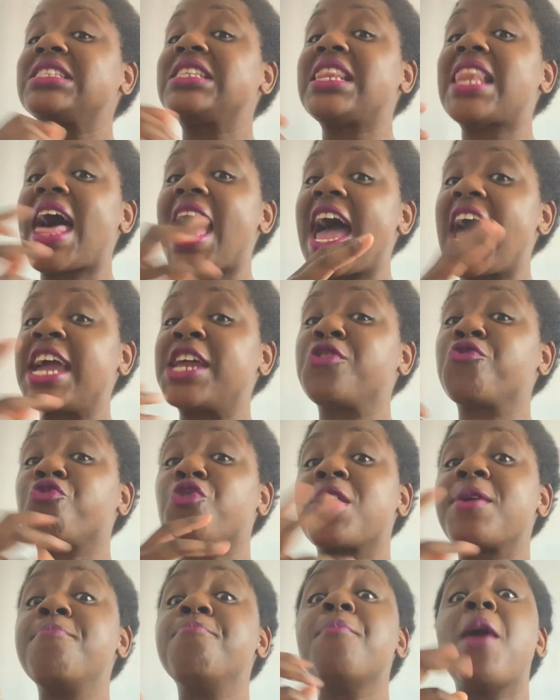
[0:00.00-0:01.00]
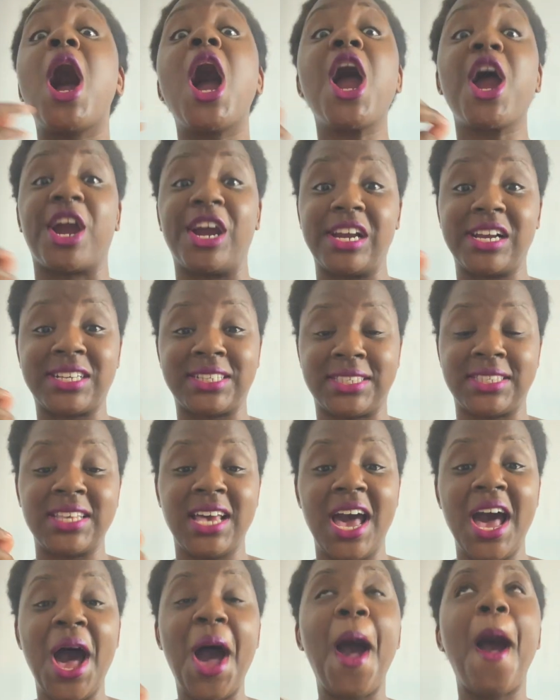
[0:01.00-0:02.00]
slide remarks
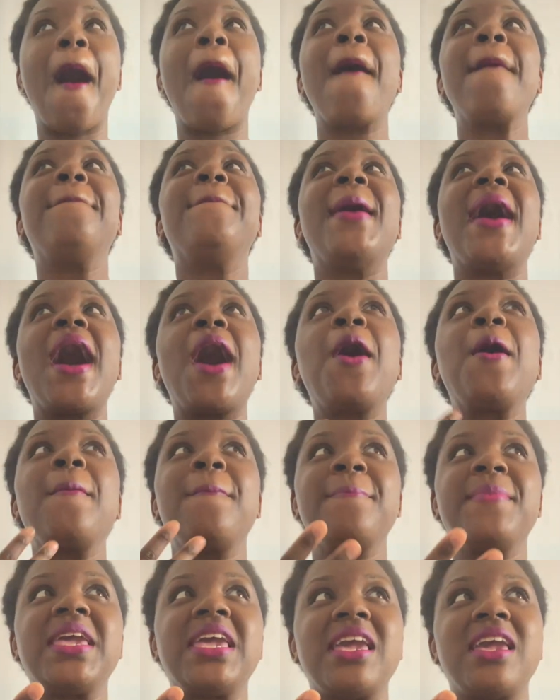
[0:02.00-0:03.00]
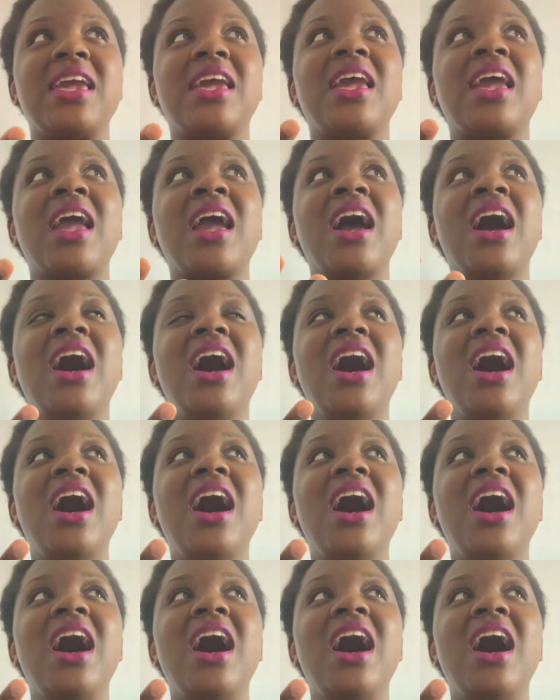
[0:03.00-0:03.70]
about me